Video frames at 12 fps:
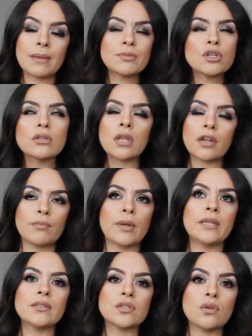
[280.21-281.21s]
I'm sure a lot of
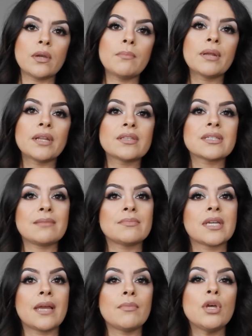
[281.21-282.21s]
brands do it, but at the same
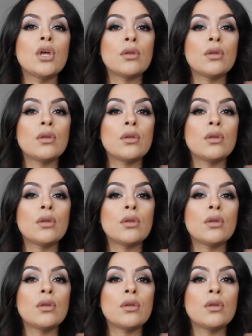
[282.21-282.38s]
time,